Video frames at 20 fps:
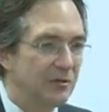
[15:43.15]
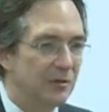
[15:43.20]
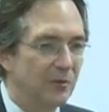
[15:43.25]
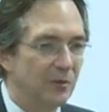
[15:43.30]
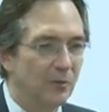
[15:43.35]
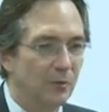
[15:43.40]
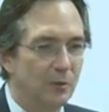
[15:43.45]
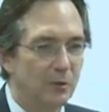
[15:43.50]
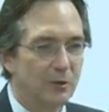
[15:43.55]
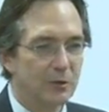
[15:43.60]
So
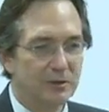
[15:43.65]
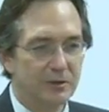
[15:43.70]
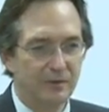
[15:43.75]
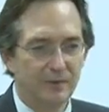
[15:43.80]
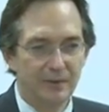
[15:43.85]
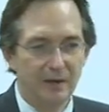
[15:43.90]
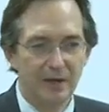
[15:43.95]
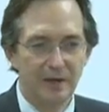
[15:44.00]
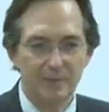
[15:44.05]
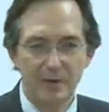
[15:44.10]
the worse
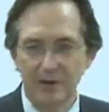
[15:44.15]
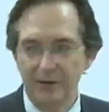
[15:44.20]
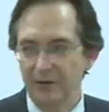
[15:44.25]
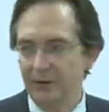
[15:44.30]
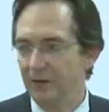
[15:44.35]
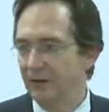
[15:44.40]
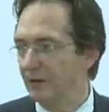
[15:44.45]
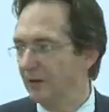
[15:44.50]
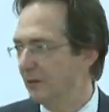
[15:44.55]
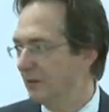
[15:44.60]
environmental
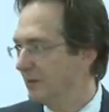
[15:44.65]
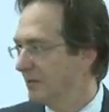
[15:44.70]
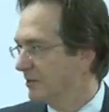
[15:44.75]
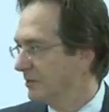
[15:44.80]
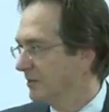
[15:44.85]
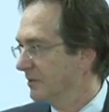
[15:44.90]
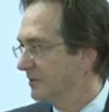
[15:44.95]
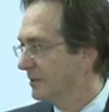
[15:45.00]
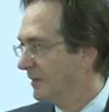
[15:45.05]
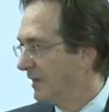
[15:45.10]

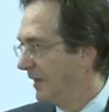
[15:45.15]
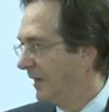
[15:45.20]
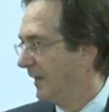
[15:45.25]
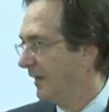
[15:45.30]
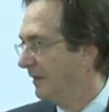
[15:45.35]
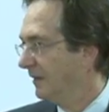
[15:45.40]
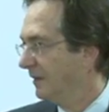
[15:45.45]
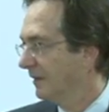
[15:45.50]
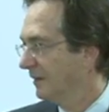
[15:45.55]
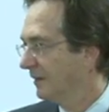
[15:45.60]
conditions
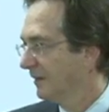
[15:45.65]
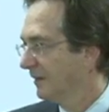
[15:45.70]
get,